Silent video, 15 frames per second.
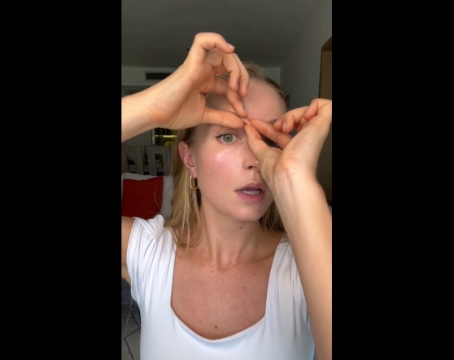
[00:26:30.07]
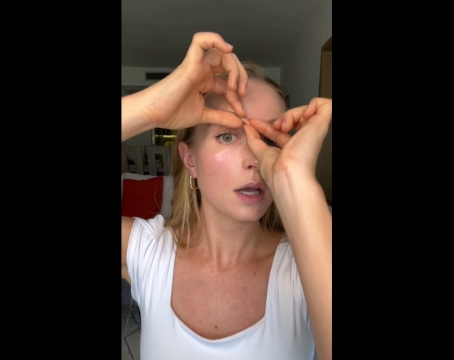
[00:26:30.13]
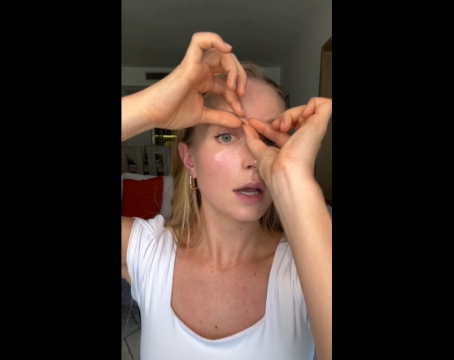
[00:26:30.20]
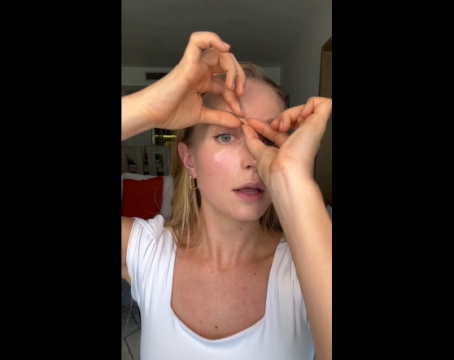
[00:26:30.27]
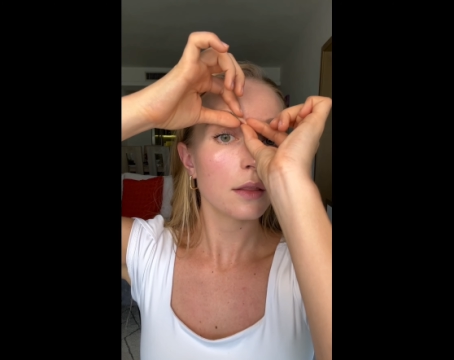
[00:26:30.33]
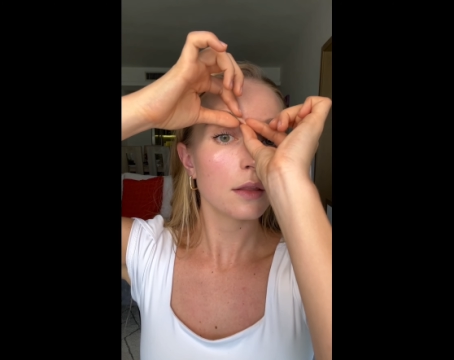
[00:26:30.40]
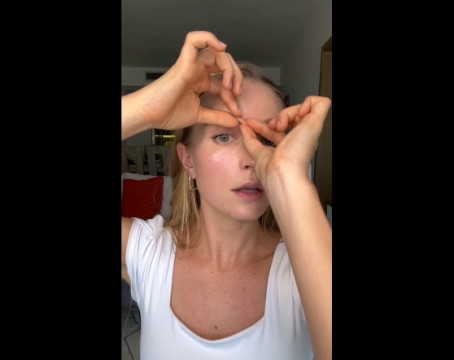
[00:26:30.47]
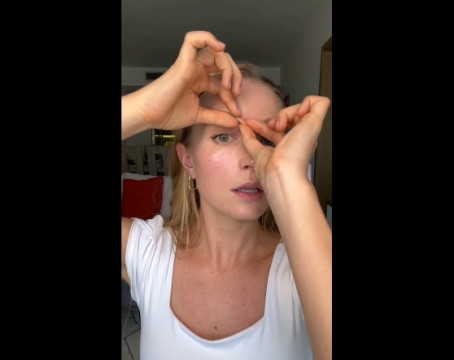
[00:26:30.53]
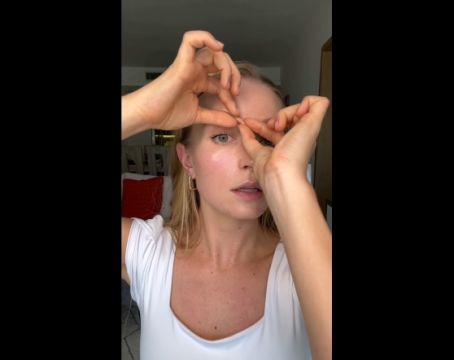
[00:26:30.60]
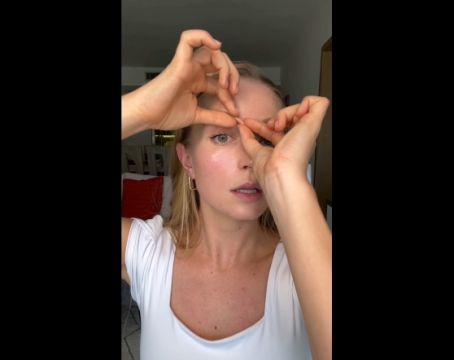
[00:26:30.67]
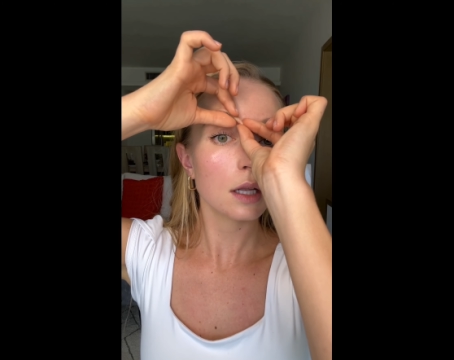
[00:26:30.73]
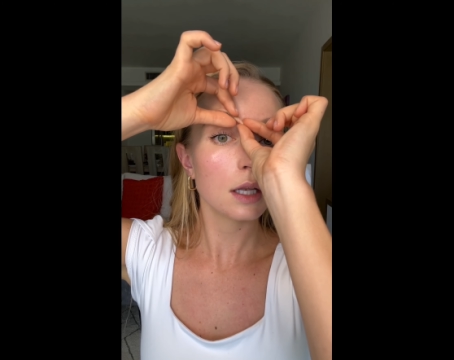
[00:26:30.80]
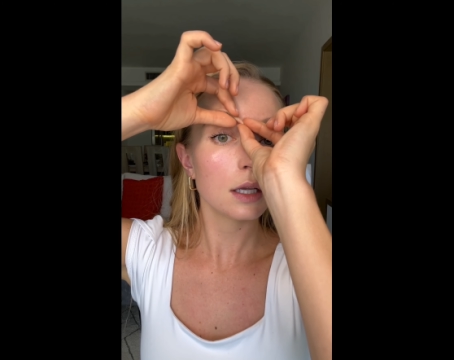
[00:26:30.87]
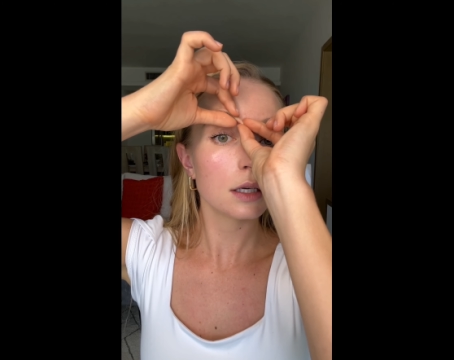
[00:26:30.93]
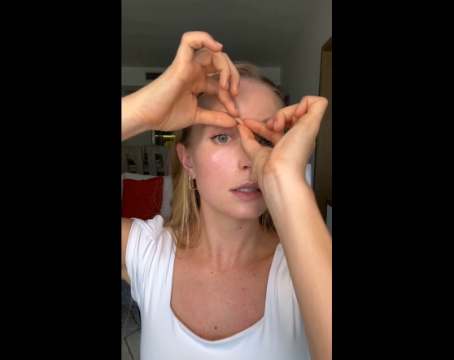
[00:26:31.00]
And then
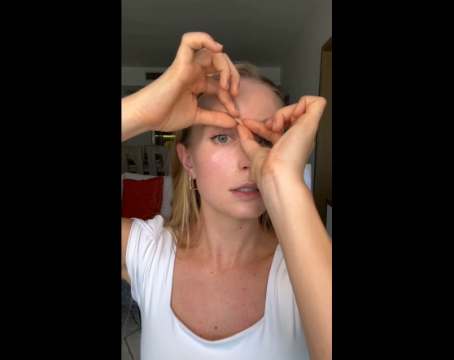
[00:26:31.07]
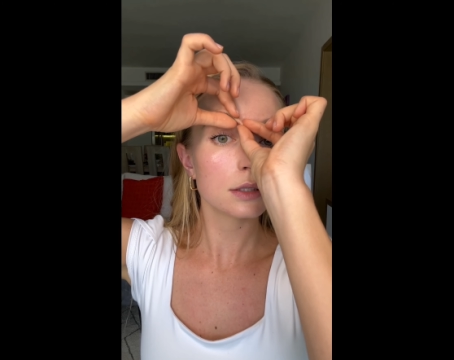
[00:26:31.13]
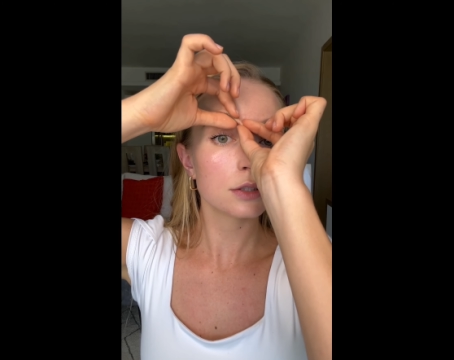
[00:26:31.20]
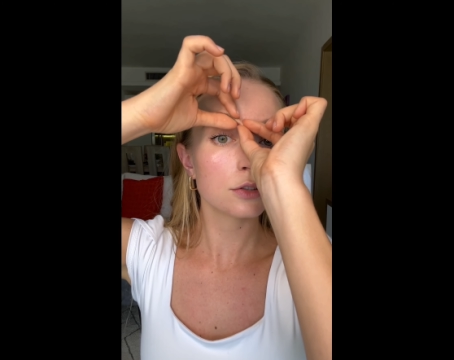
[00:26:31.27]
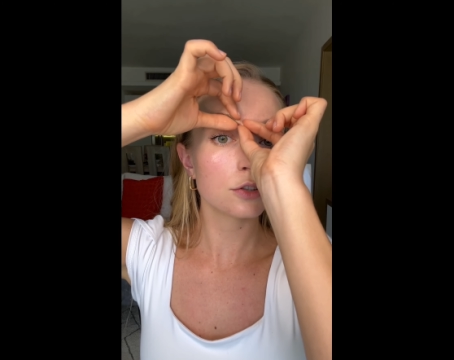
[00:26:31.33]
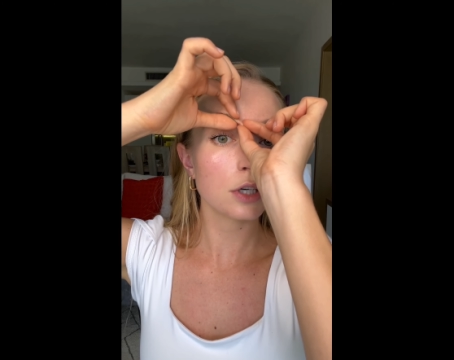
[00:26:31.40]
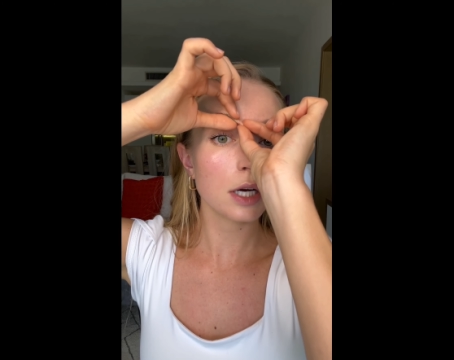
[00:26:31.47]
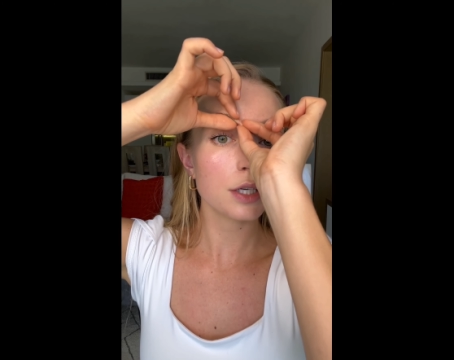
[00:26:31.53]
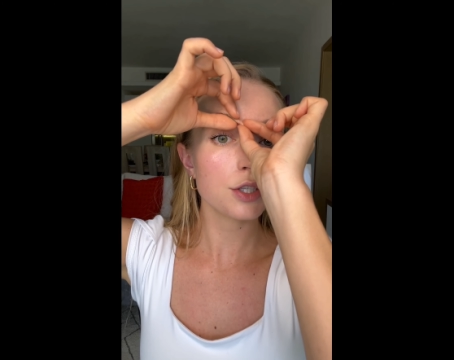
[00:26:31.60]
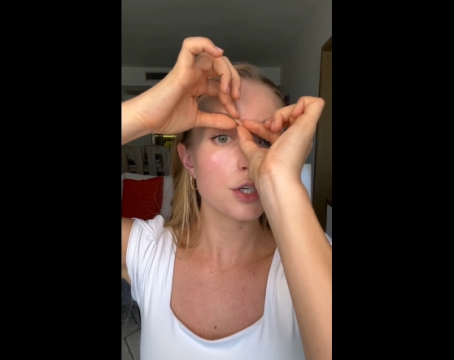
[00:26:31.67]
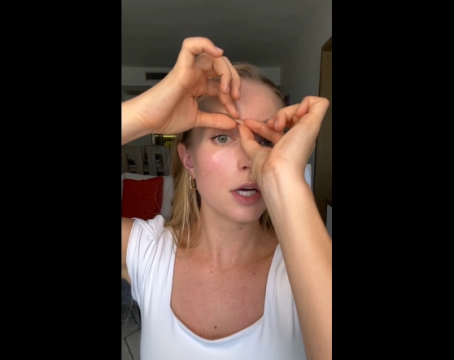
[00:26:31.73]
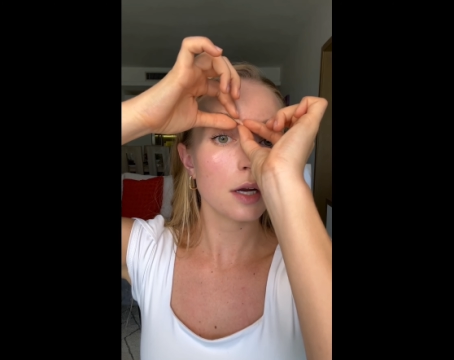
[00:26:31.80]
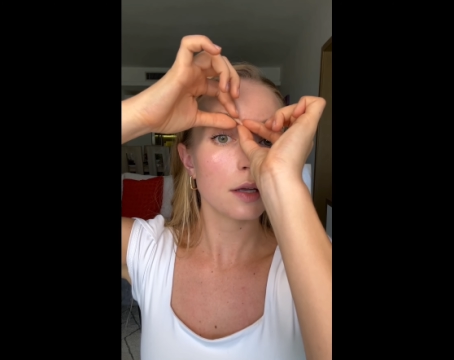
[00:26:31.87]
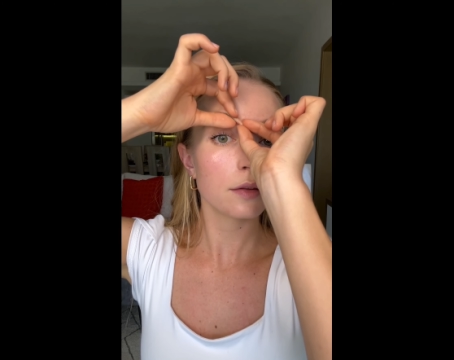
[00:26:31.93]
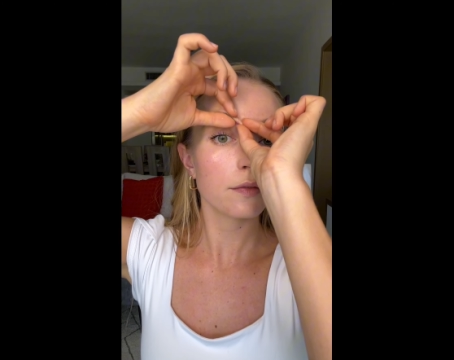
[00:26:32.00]
little stretch
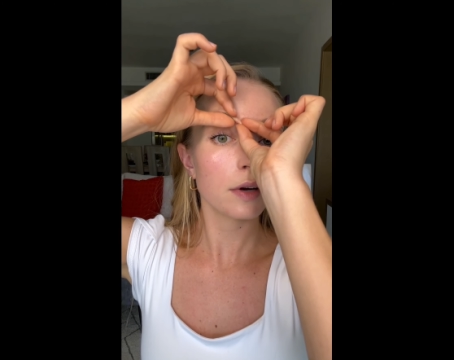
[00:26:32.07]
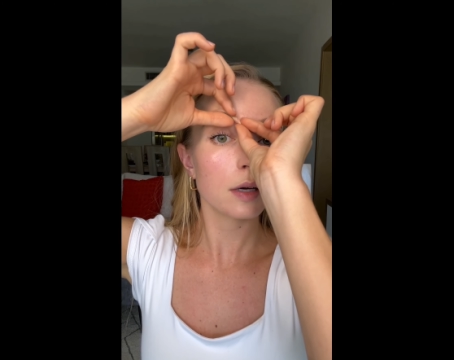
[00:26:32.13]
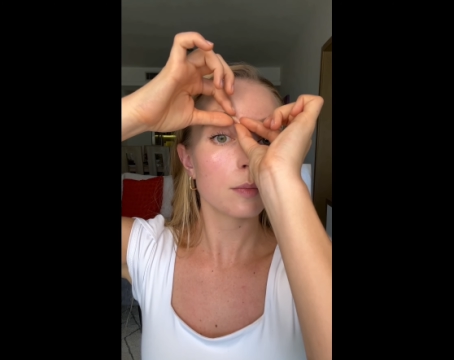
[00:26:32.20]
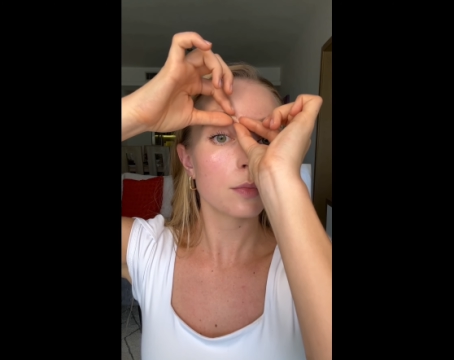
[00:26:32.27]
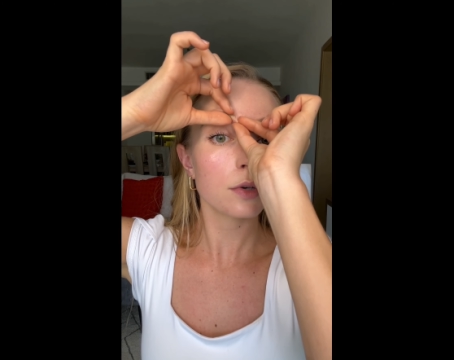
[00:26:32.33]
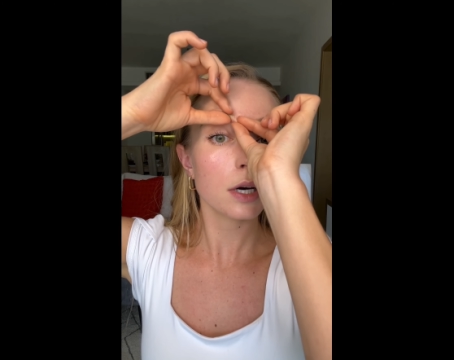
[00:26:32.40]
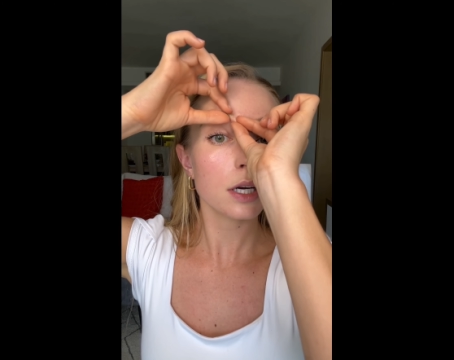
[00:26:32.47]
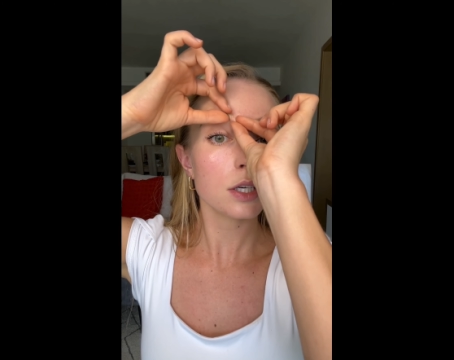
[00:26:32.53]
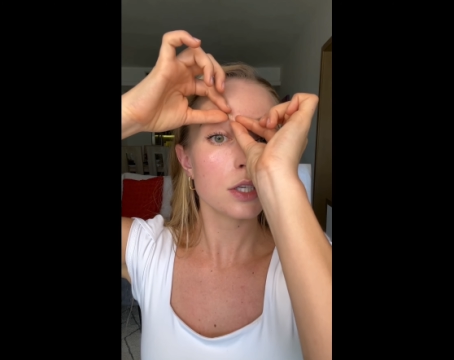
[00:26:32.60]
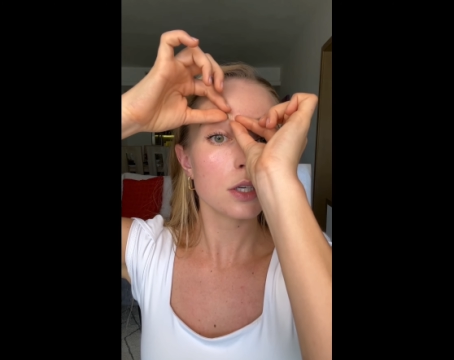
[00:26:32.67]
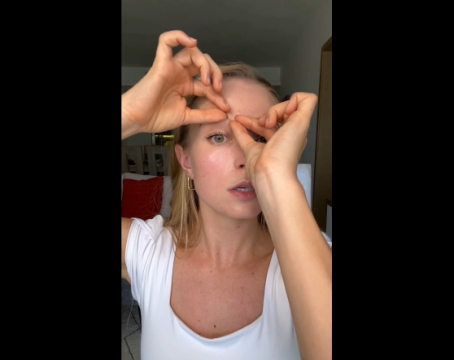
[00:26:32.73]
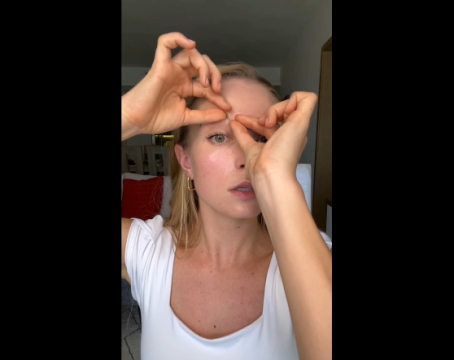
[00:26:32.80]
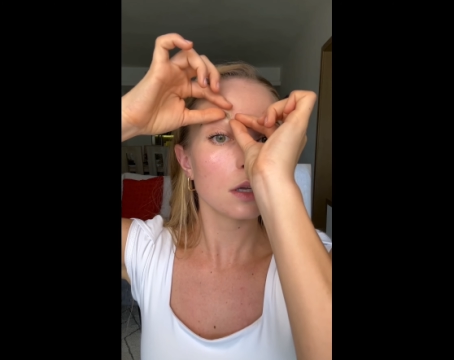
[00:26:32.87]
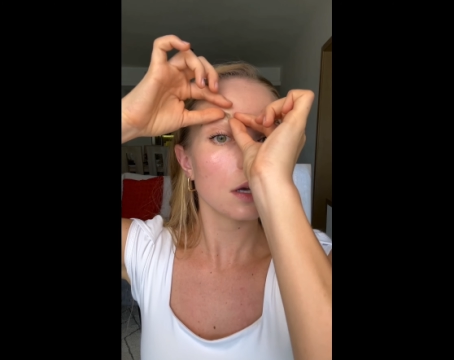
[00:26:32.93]
and vibration,